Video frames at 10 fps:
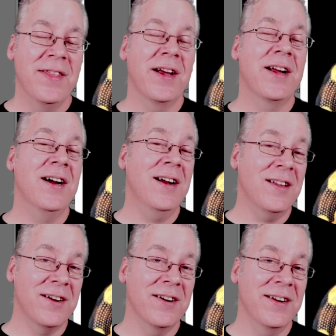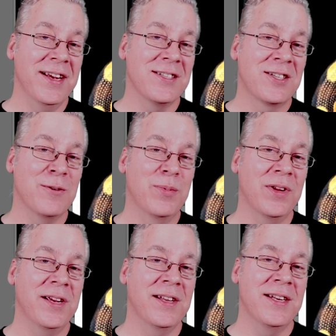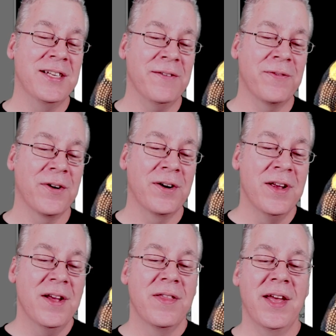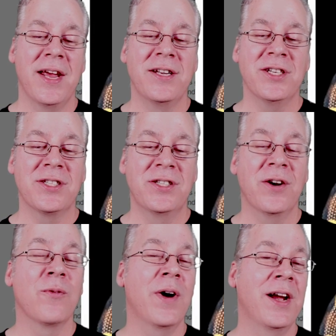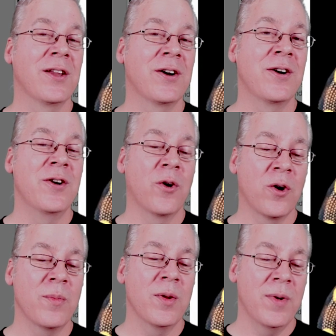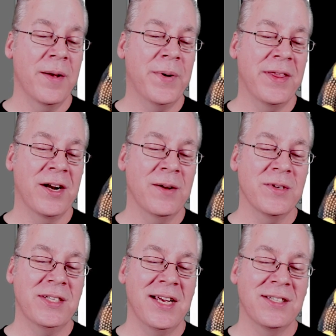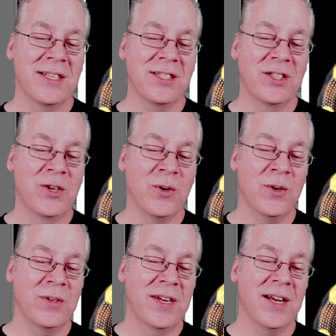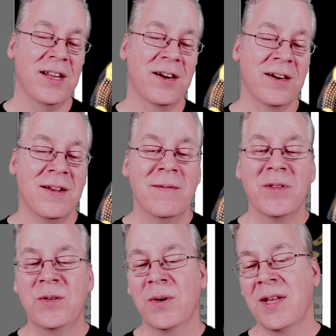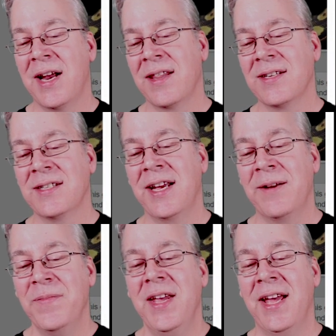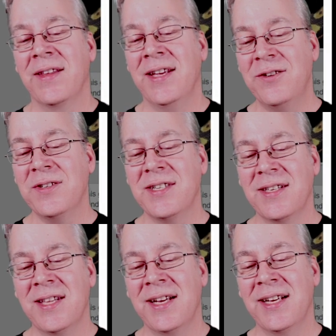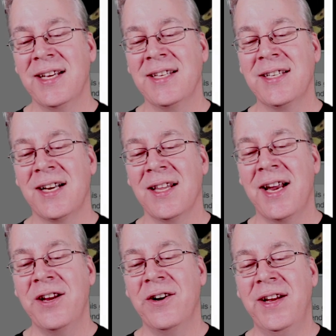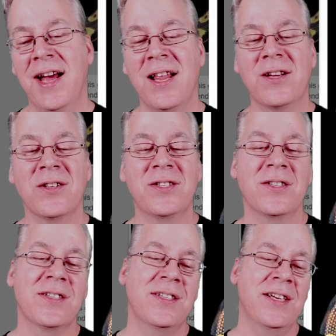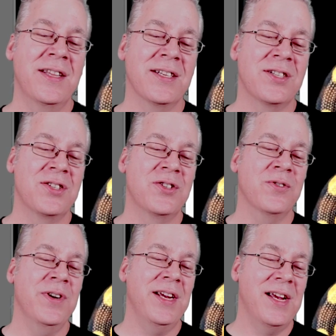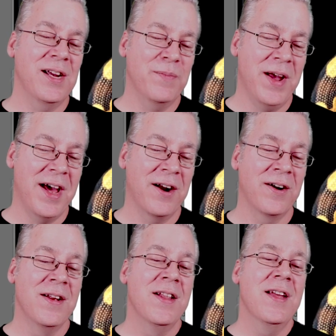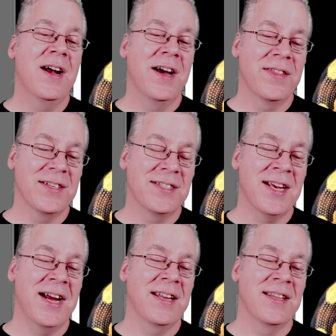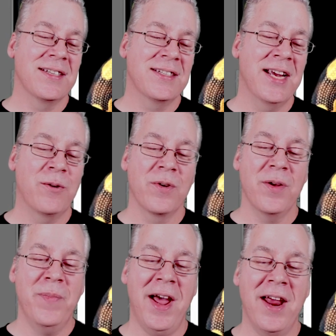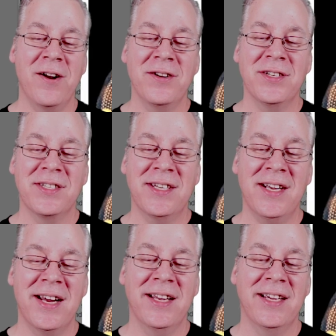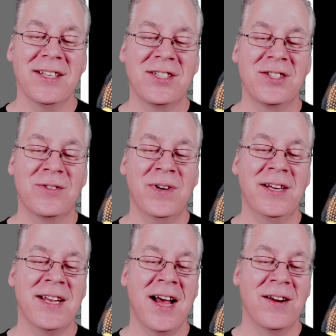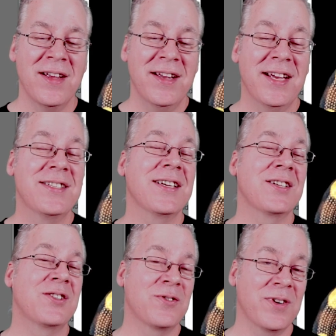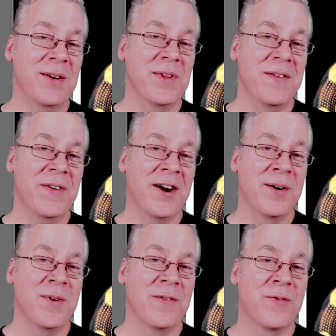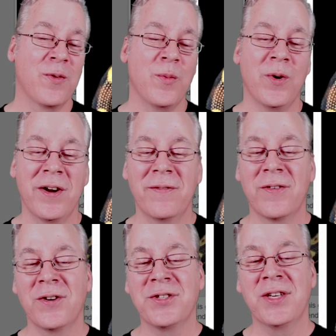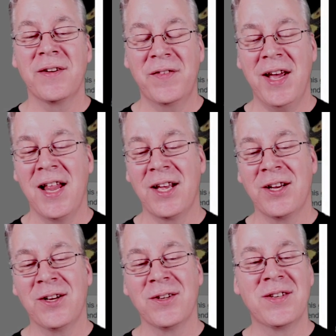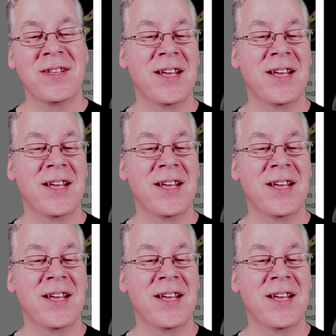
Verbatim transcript: and the color is completely different than just your regular normal ball python. It almost has this gold color to a lot of the snake. And the interesting thing is, in a lot of your calicos, you'll see this streaking pattern on the side of the snake where the pattern just kind of gets streaked out. It's extremely variable from one version of calico to